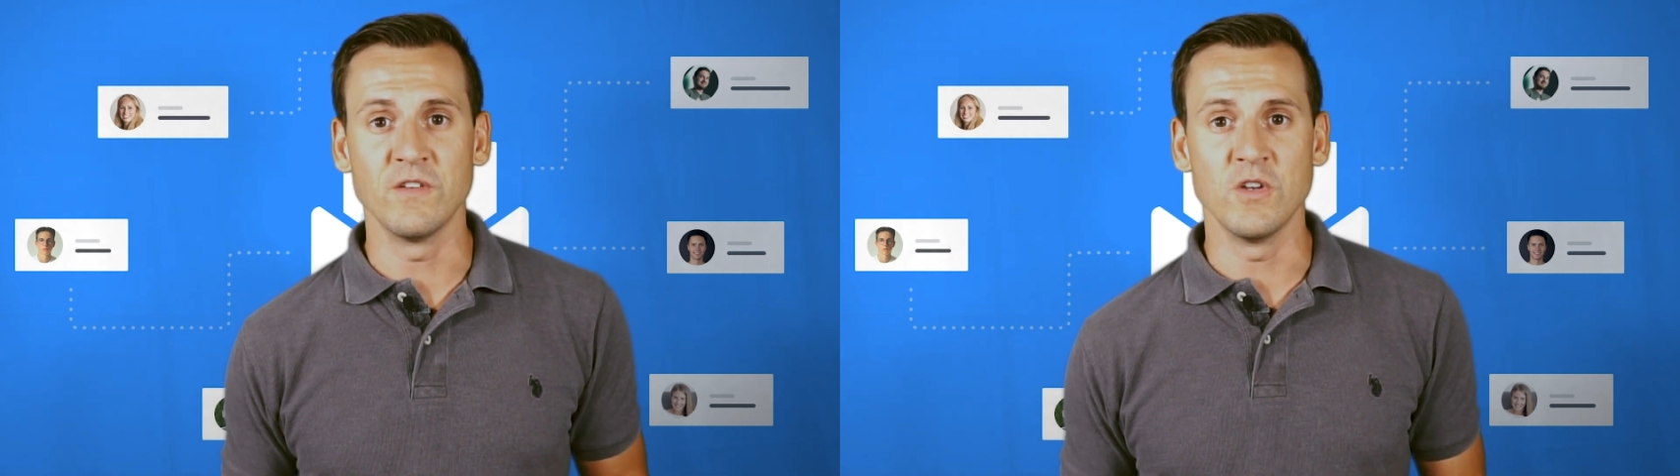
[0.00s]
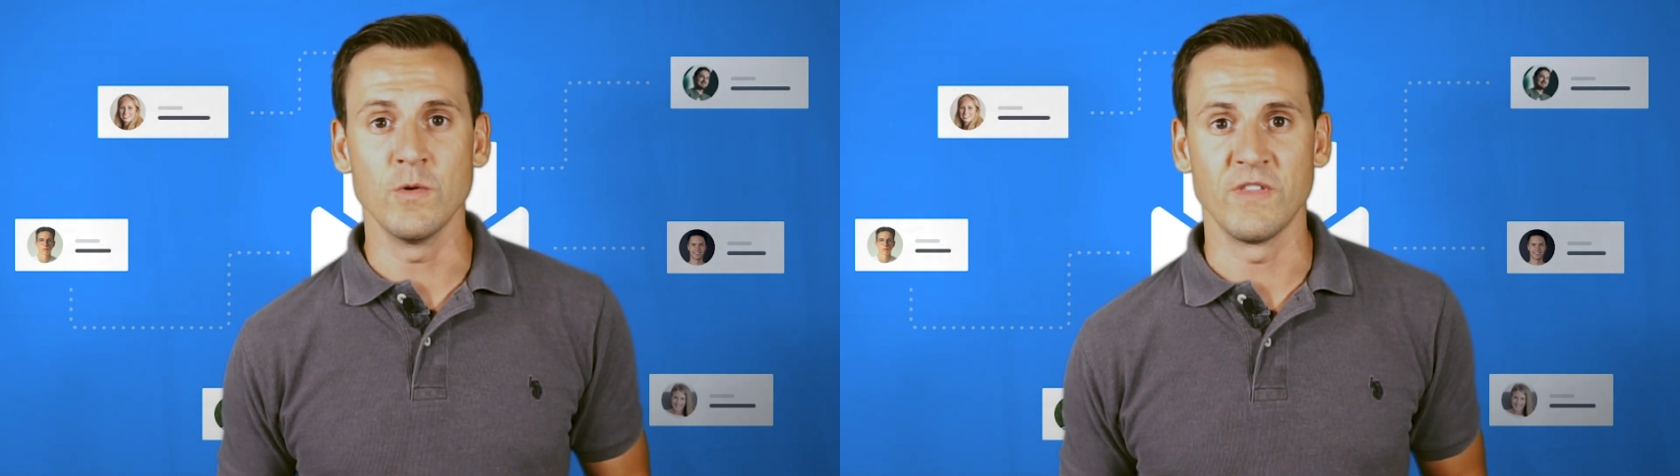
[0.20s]

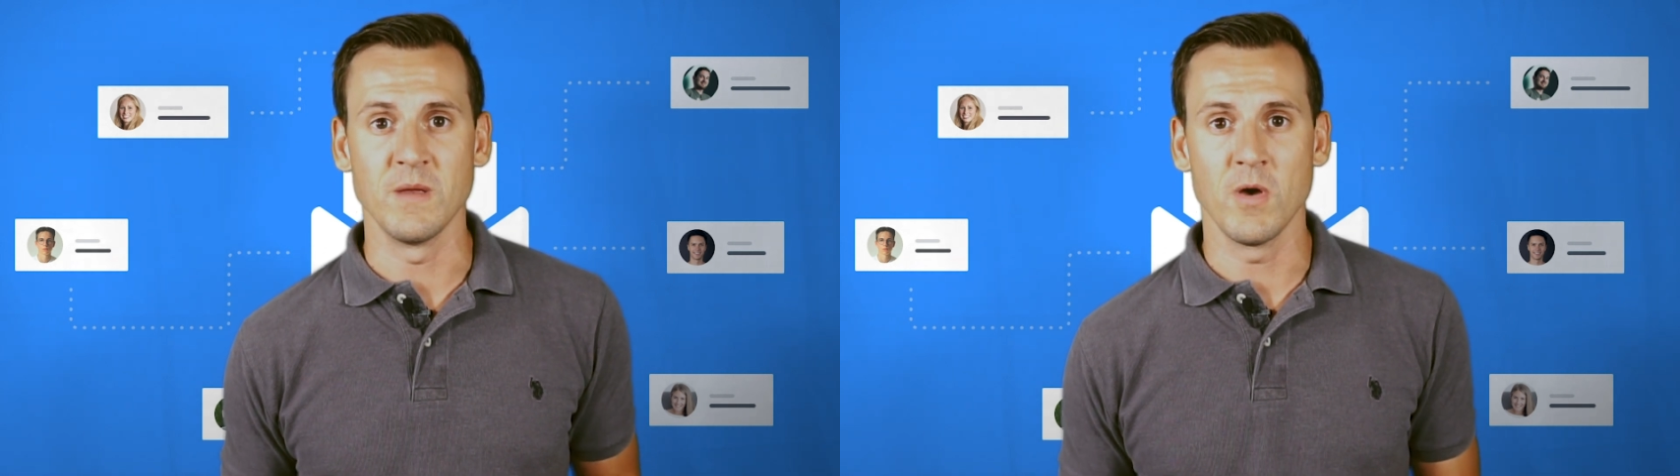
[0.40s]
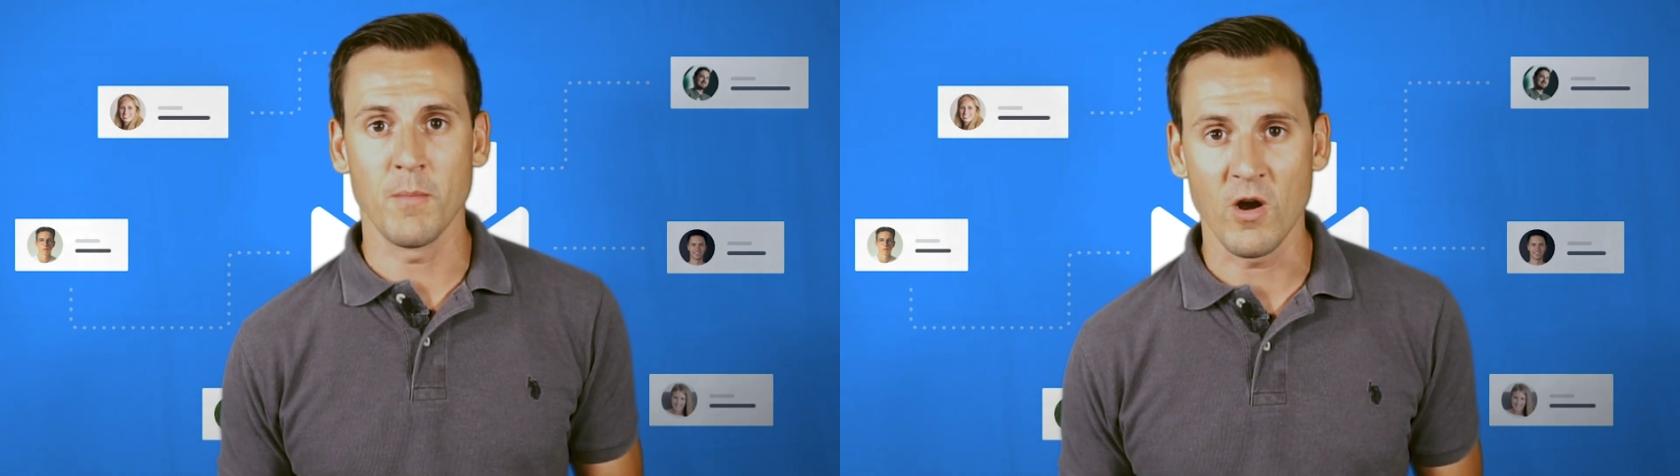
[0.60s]
to do with
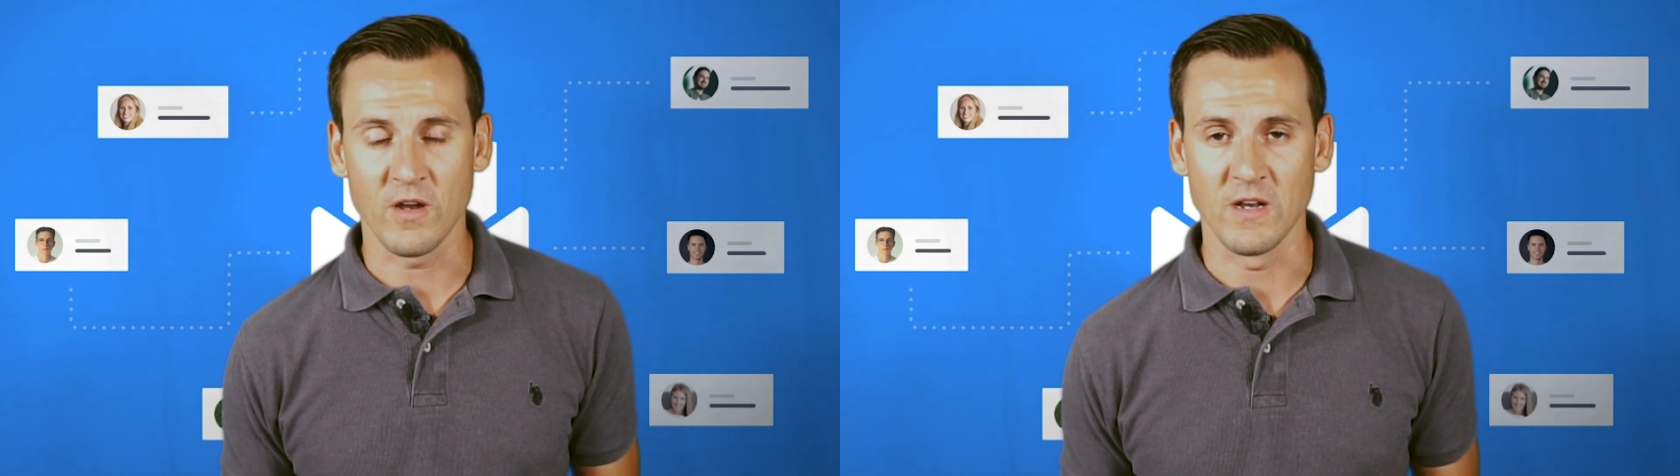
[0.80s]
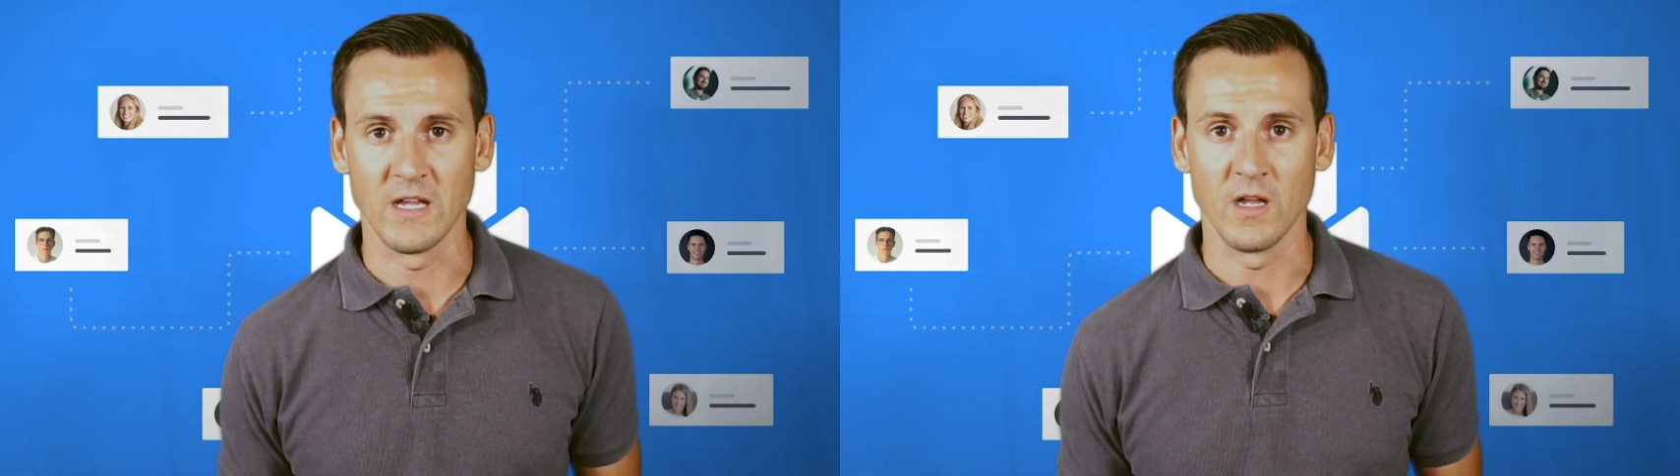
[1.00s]
email
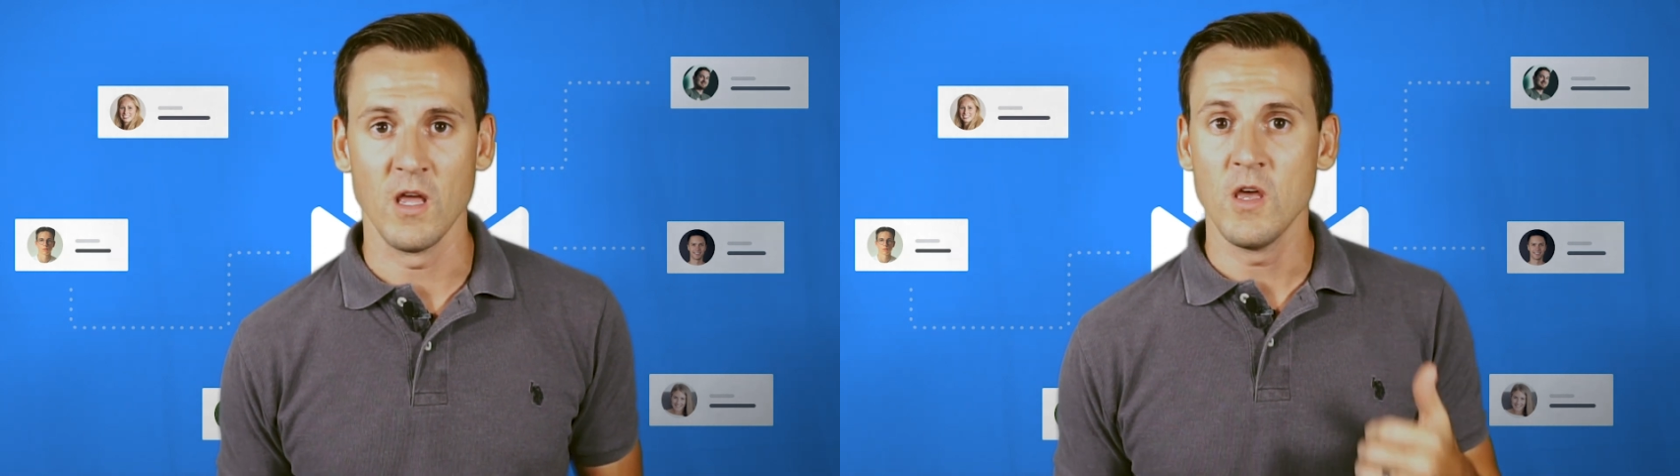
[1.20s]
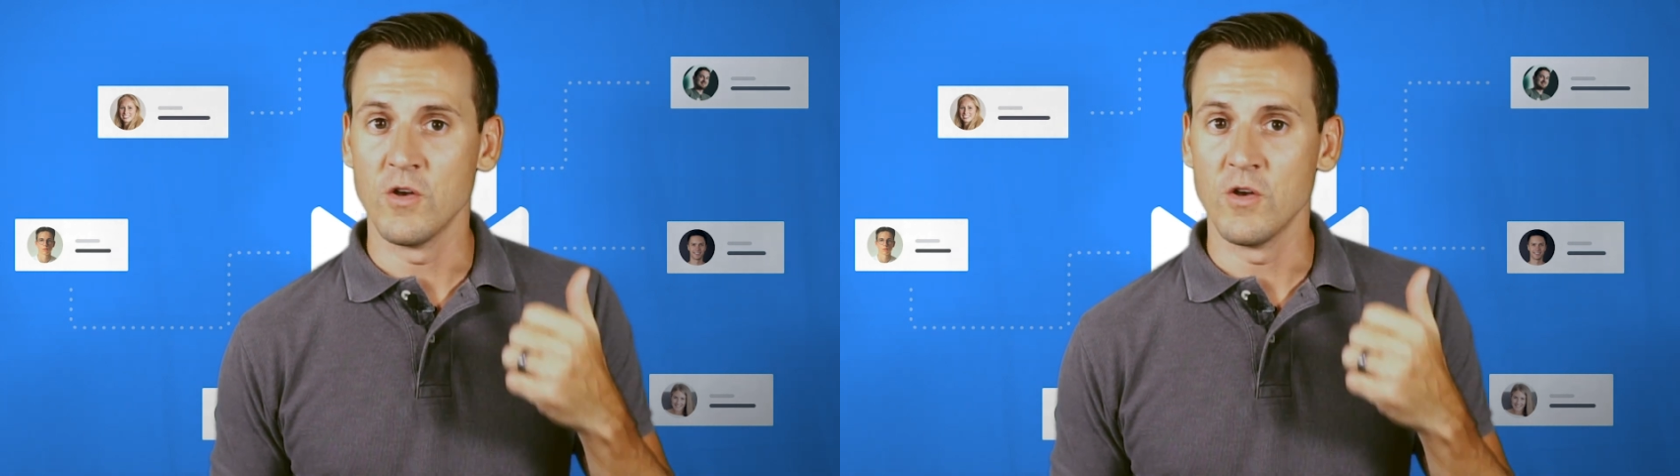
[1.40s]
marketing.